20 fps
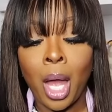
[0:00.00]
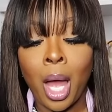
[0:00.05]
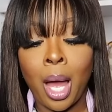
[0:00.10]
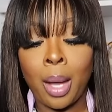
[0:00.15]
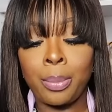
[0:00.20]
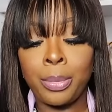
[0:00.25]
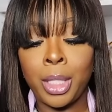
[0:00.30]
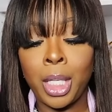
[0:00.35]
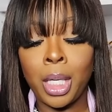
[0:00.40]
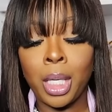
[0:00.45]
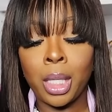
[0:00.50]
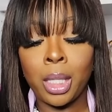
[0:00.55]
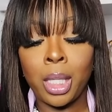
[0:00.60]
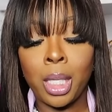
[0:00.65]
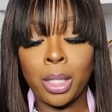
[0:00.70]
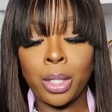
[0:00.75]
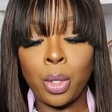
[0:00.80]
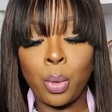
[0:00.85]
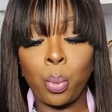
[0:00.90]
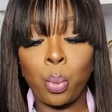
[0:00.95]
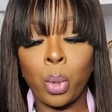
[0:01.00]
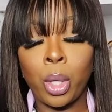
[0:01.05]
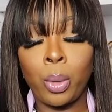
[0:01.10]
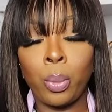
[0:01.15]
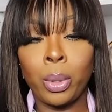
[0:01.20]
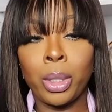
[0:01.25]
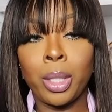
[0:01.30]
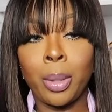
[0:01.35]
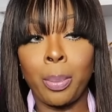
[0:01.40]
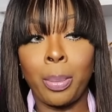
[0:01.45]
I'm thinking that the one
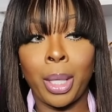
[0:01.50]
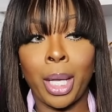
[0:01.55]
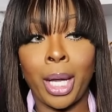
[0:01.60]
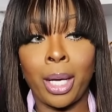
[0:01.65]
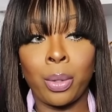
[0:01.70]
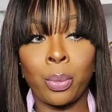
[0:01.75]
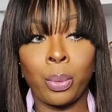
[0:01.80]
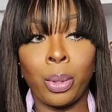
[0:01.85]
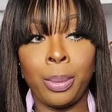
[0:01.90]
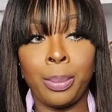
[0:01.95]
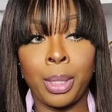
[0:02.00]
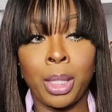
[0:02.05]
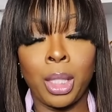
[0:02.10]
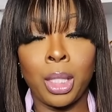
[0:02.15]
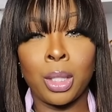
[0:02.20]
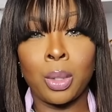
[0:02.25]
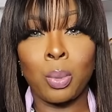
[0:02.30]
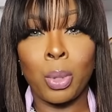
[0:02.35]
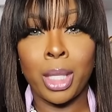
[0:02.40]
with the black ribbon is